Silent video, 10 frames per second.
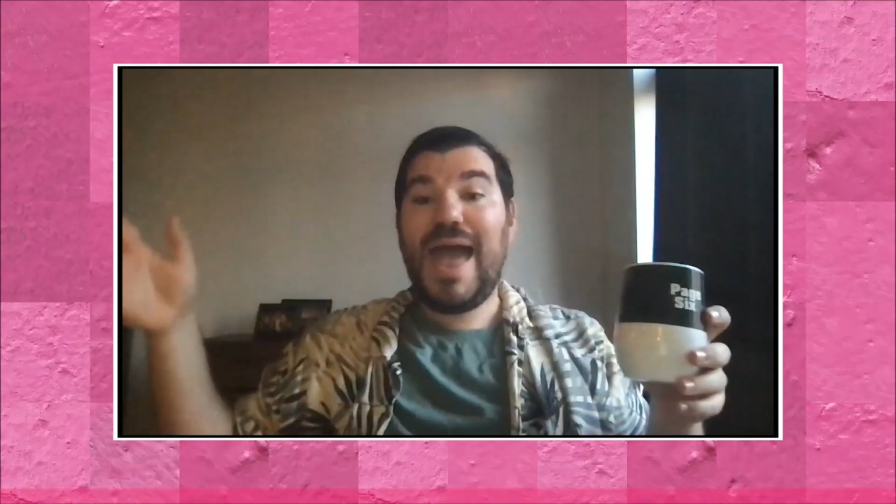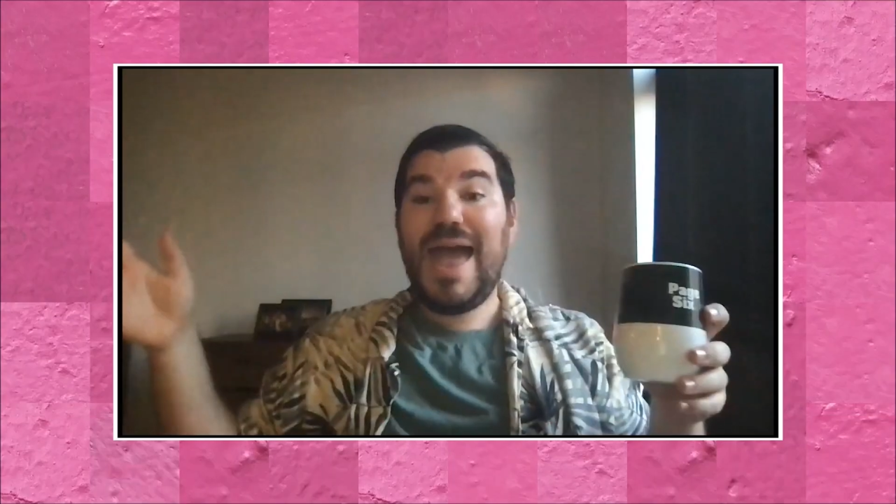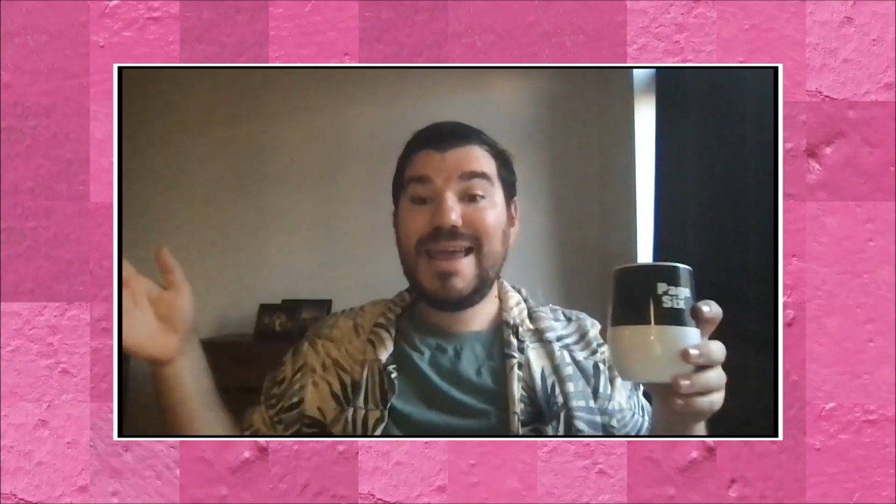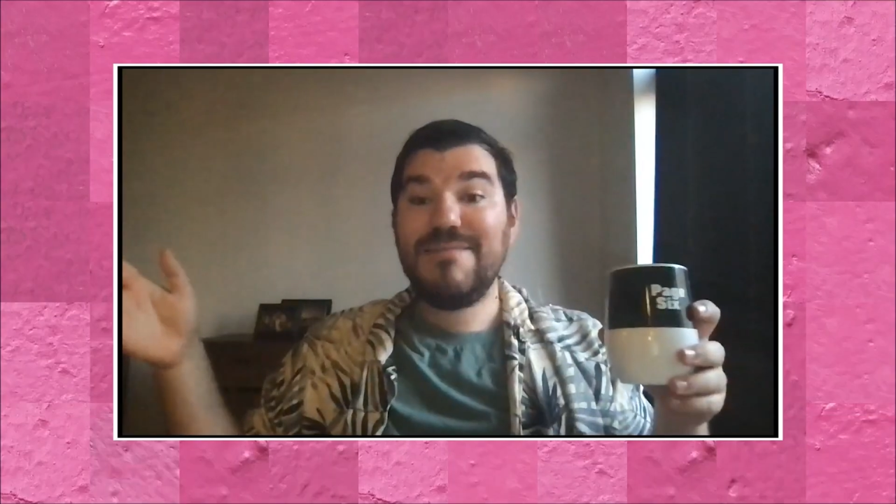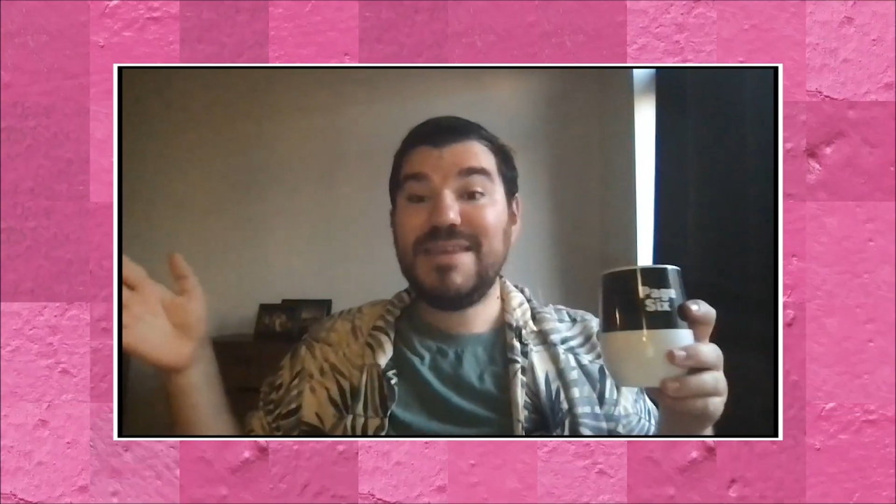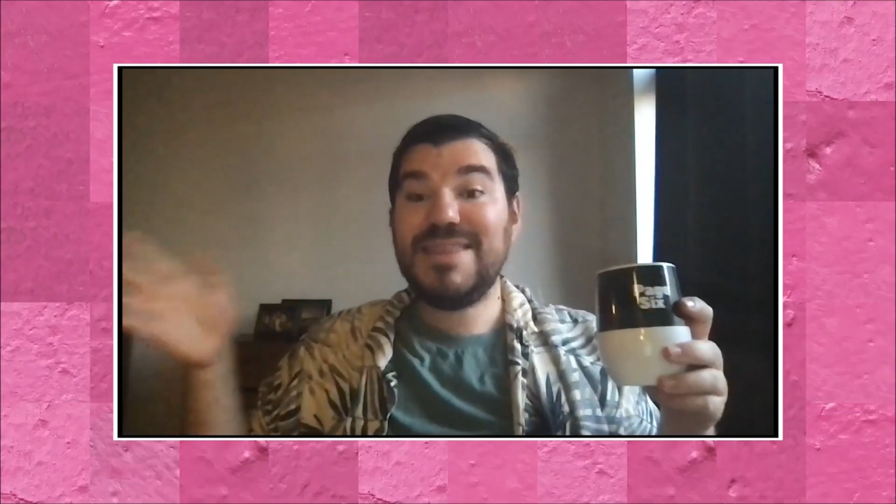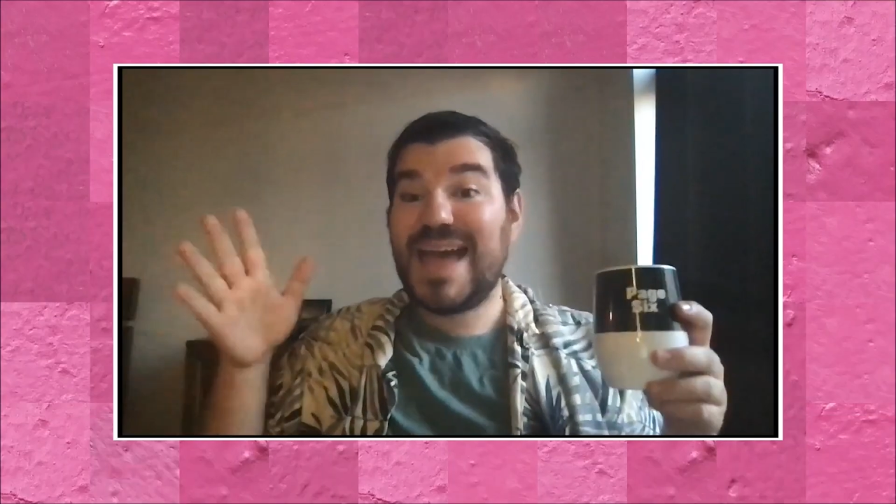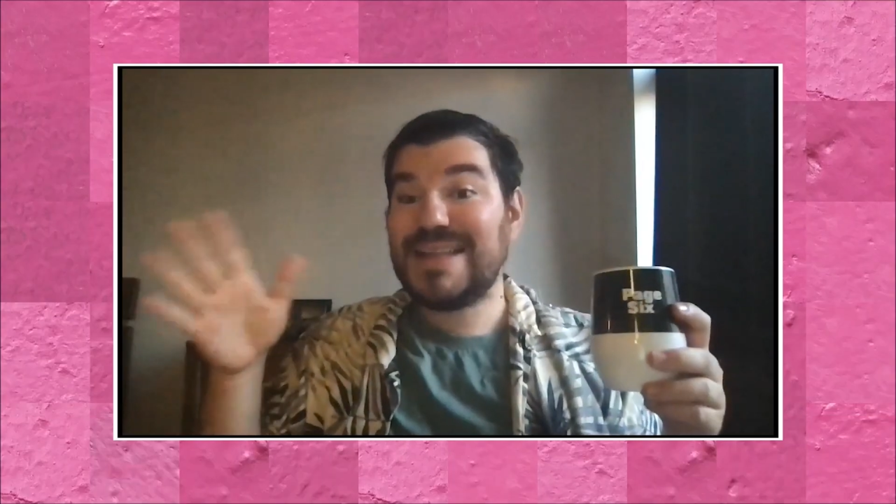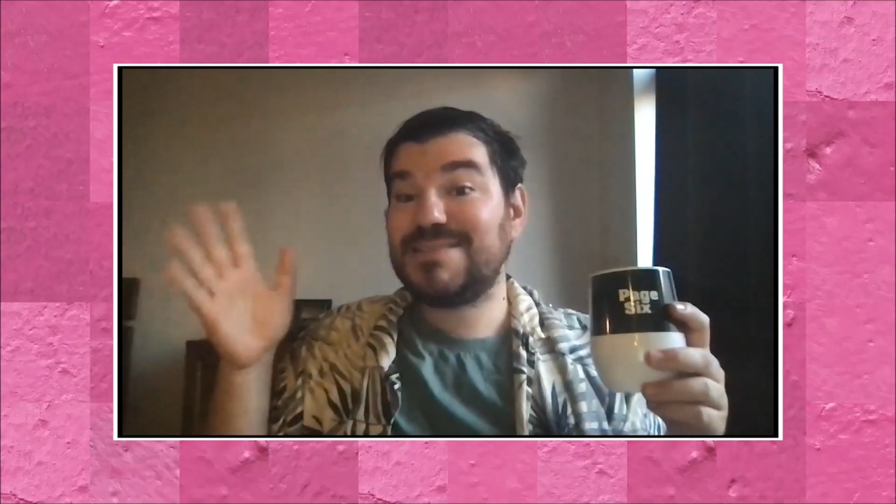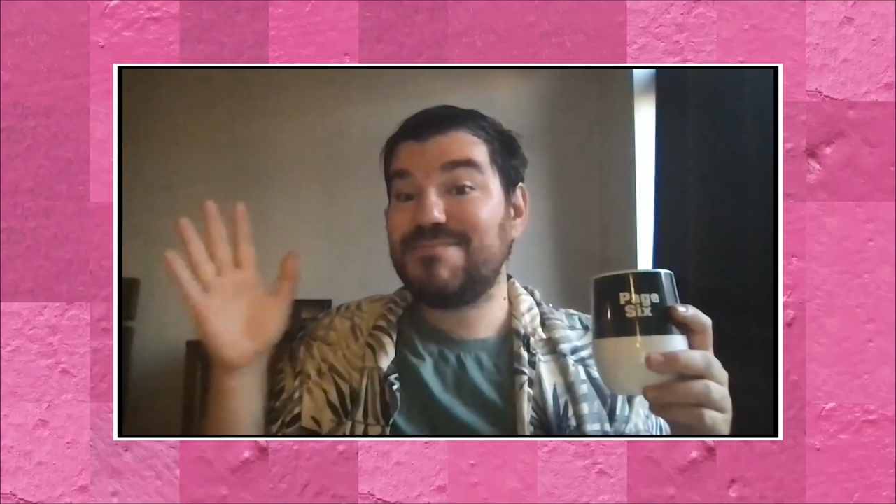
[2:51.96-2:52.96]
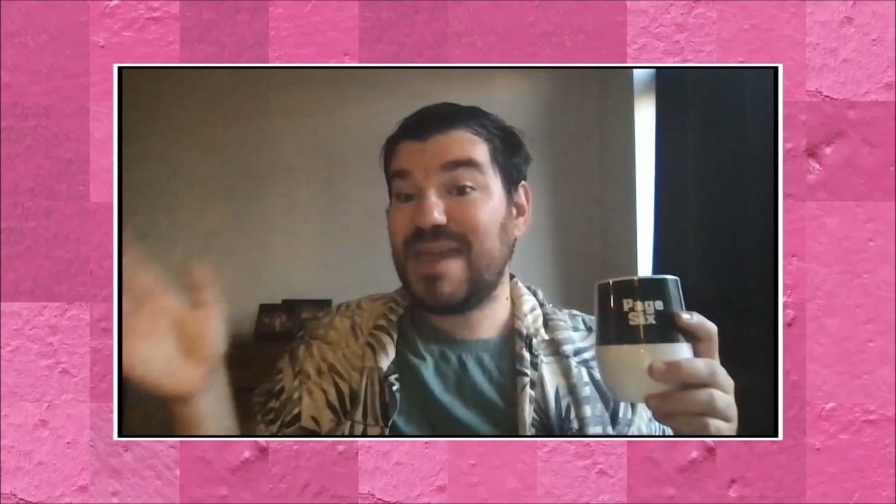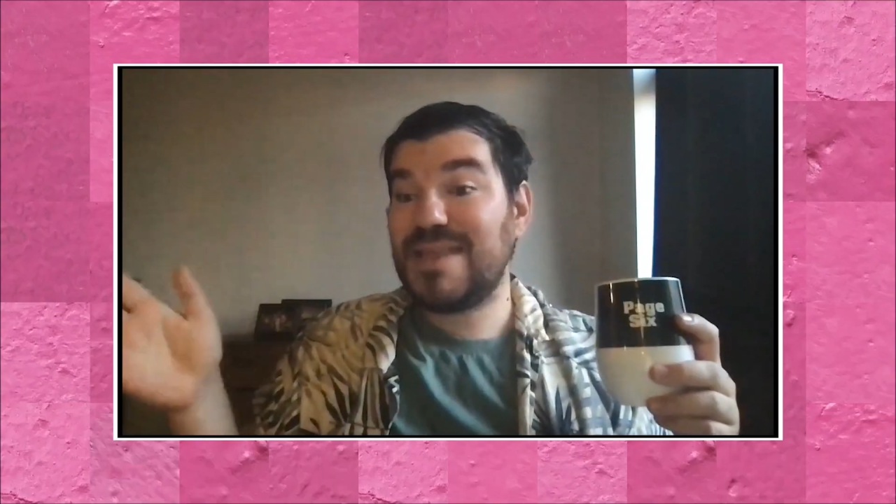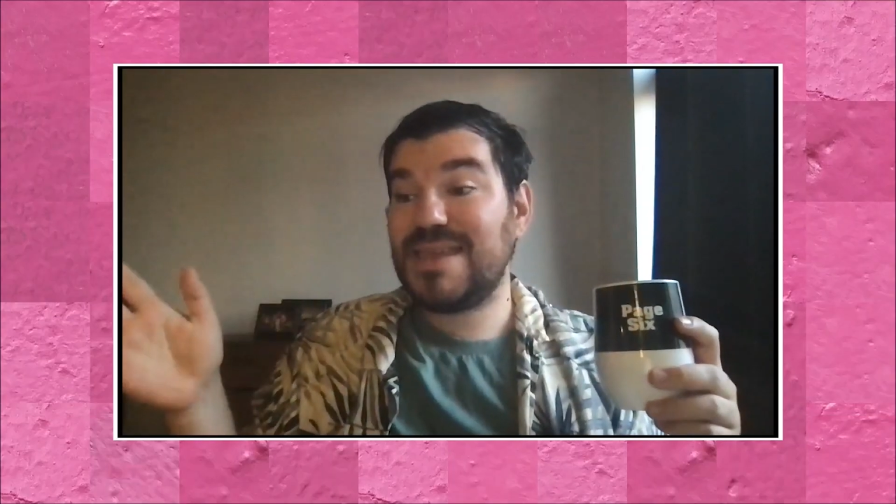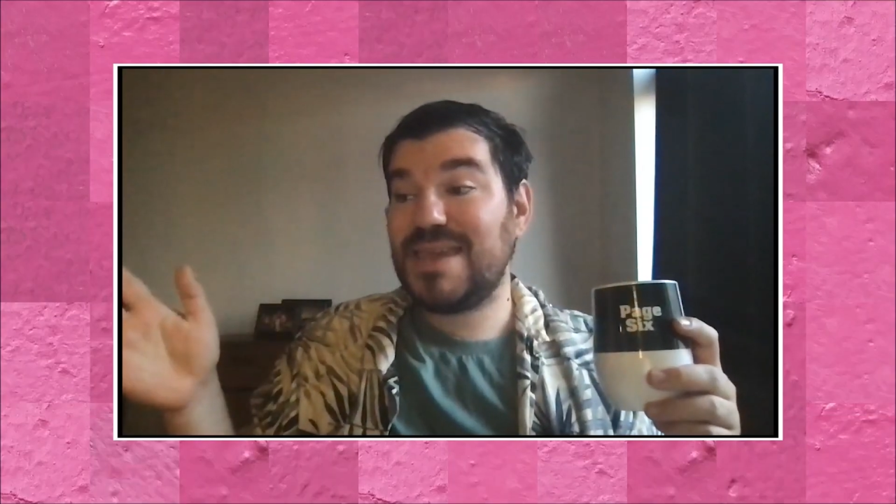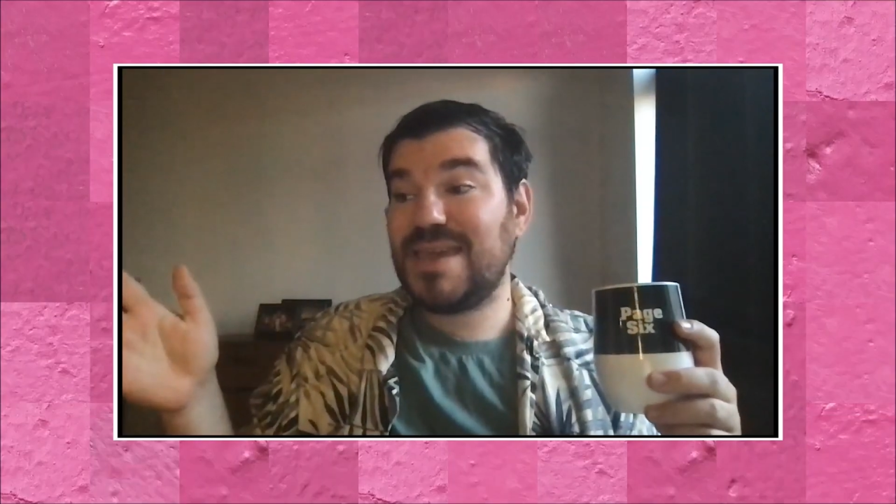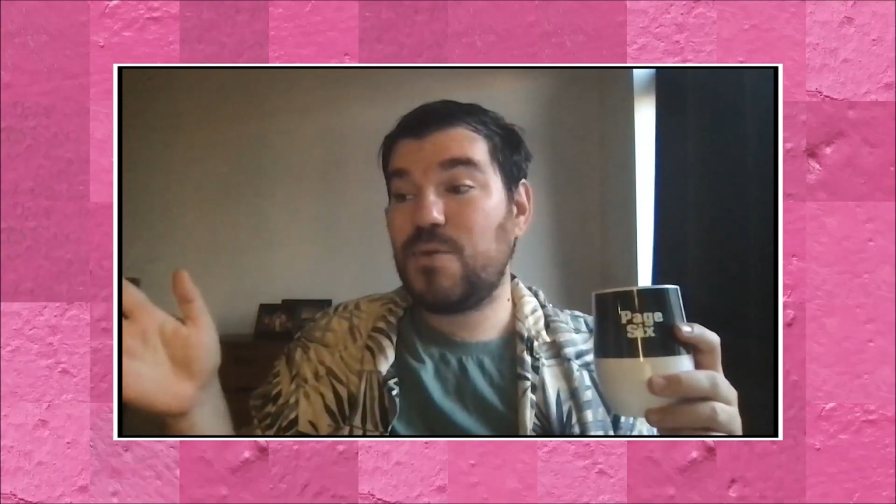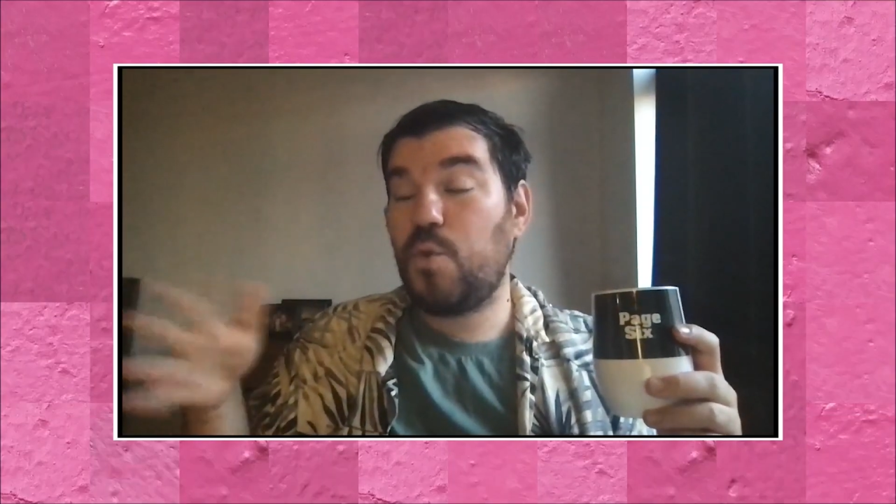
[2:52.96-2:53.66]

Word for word: And I mean, that's mainly